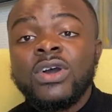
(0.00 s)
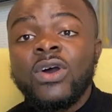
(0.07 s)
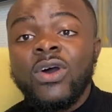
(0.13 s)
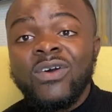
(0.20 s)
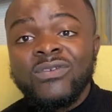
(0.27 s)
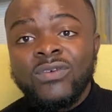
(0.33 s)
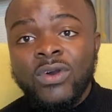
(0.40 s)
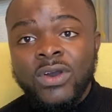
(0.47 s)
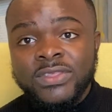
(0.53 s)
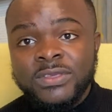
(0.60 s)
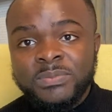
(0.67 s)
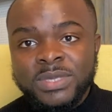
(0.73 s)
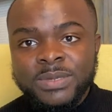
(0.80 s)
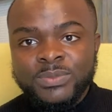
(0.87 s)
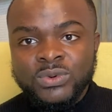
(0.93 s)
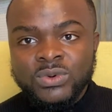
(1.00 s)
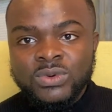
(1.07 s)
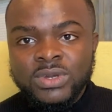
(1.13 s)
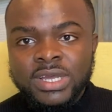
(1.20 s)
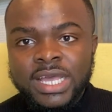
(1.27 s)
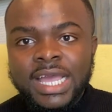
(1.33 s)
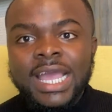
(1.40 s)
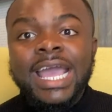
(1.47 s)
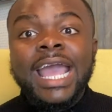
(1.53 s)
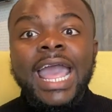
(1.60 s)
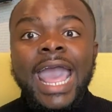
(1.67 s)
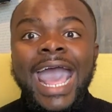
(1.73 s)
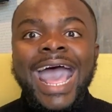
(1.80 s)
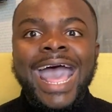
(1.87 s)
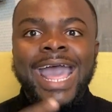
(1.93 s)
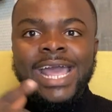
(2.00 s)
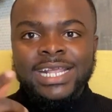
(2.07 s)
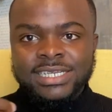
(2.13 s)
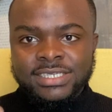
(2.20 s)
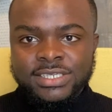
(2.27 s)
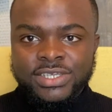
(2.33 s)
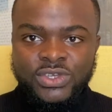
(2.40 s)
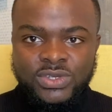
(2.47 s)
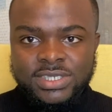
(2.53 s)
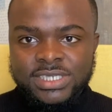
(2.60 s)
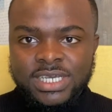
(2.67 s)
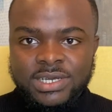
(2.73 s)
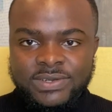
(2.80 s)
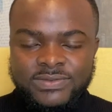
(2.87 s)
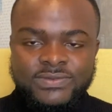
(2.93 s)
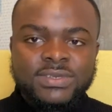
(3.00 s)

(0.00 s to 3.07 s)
of Other People and Yourself.